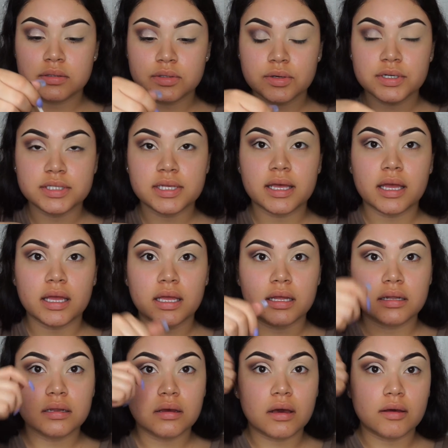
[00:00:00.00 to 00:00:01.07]
Towards the
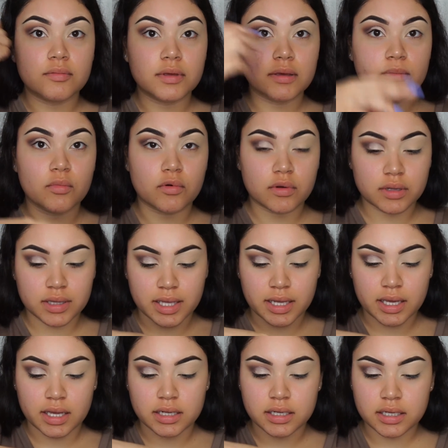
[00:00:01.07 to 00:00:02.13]
end, I'll be more
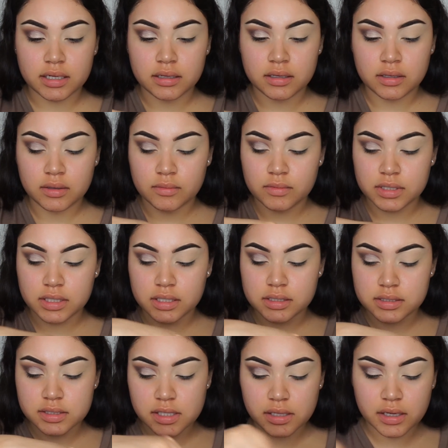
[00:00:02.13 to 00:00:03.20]
light-handed with the
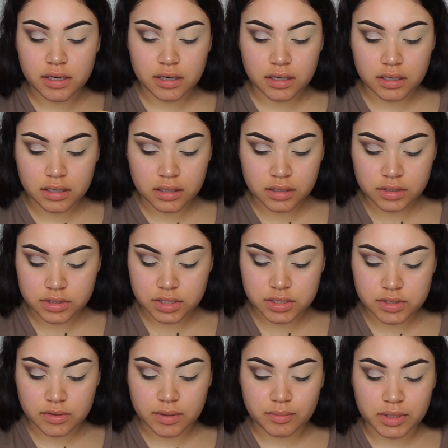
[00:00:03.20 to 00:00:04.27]
concealer,
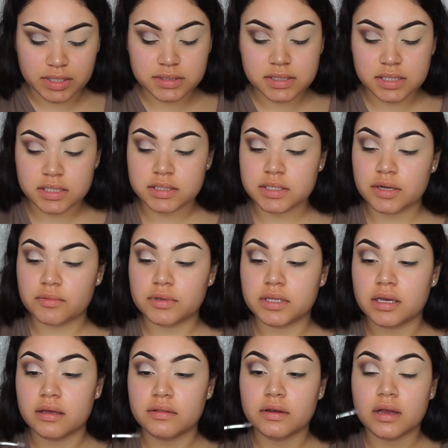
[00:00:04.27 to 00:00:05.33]
just so it blends easier with
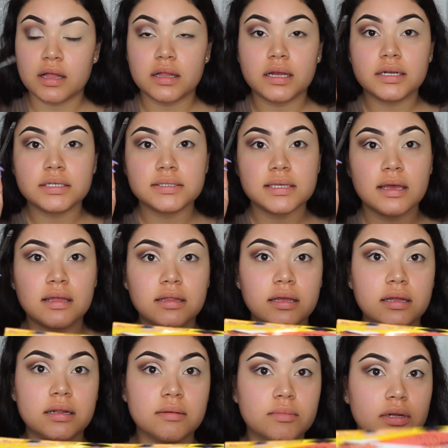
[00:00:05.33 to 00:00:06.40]
the other colors. And
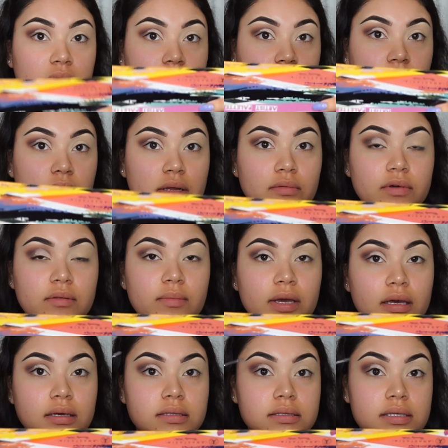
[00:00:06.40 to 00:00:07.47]
then I'm gonna go in with my
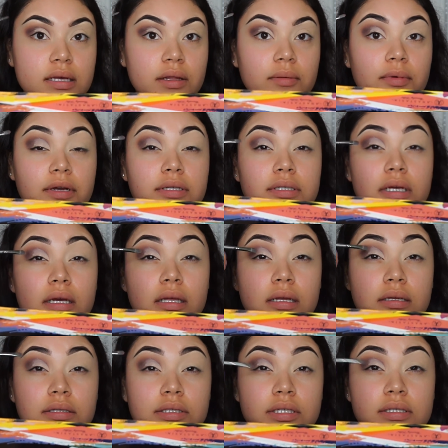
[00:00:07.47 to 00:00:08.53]
concealer brush
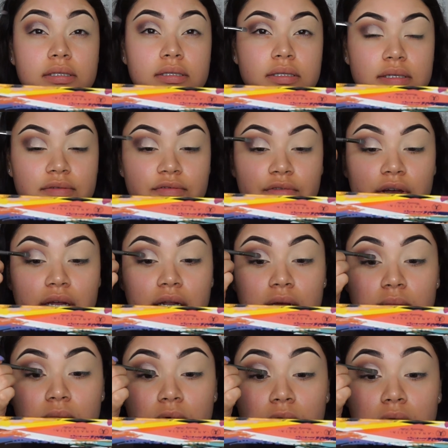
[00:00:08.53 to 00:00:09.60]
and just define
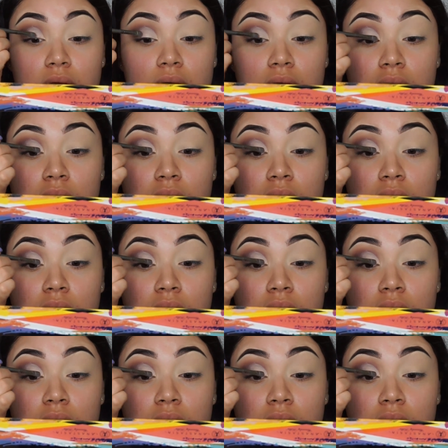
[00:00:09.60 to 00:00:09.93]
it more.